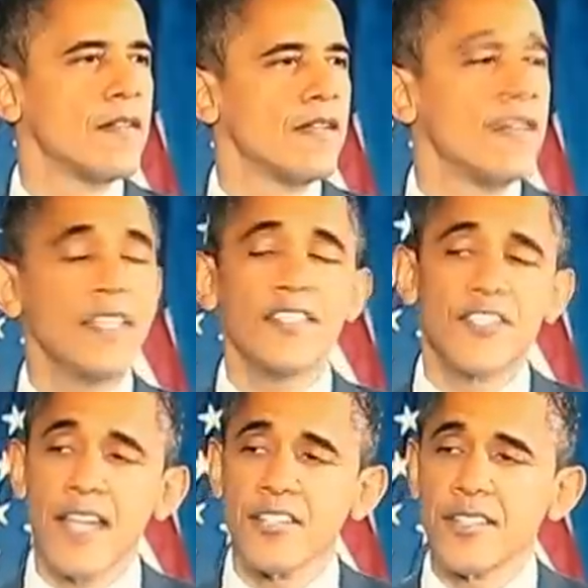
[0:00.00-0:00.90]
And these
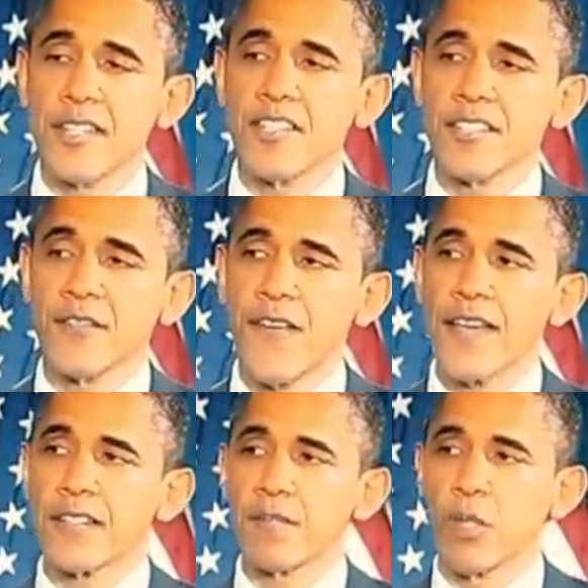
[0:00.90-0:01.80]
changes didn't just
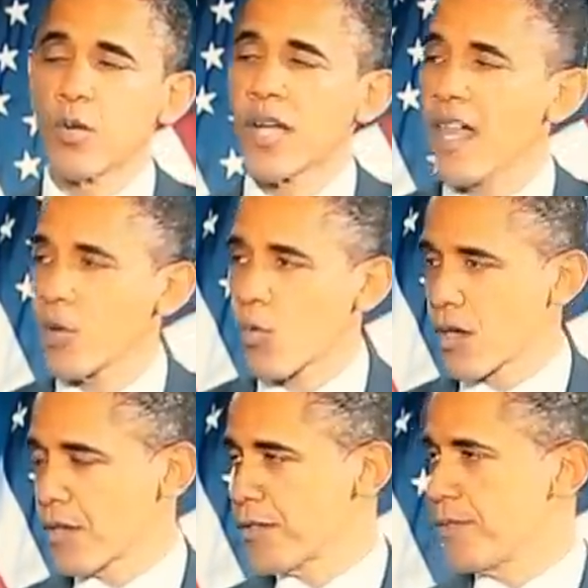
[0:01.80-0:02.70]
affect blue-collar
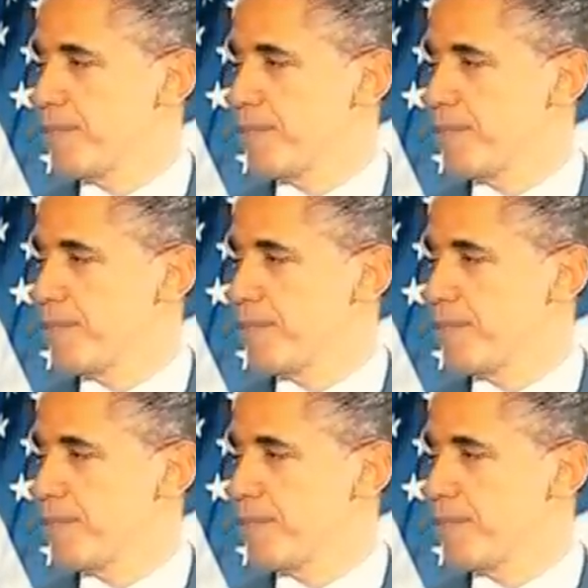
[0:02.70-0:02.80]
workers.